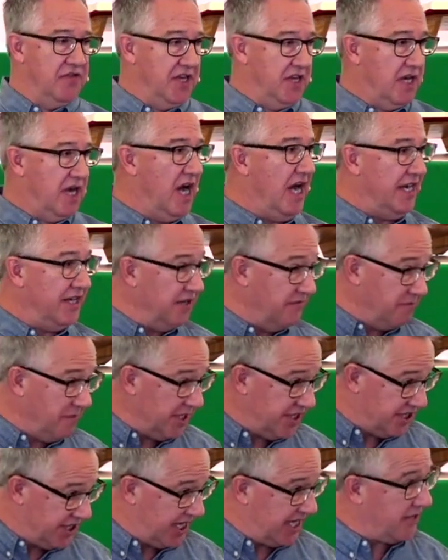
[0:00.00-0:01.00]
the kind of
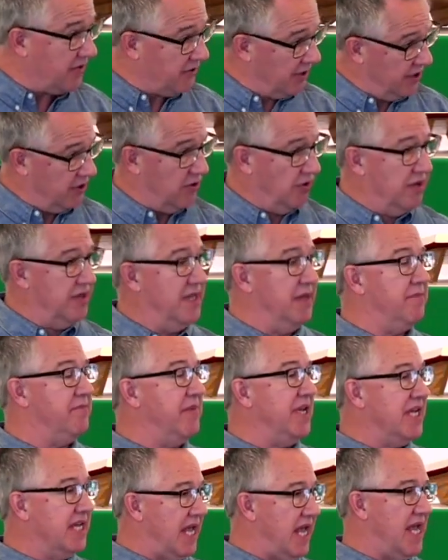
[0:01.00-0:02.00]
material that
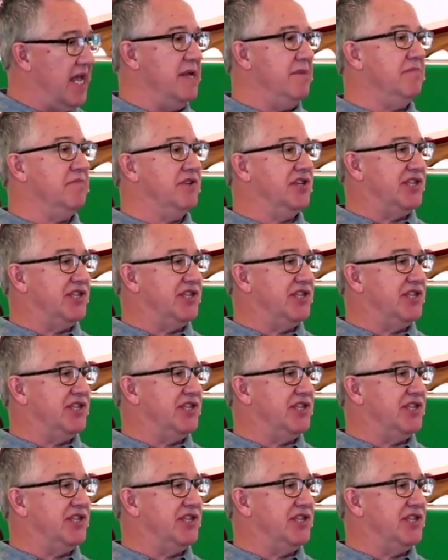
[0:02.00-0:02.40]
became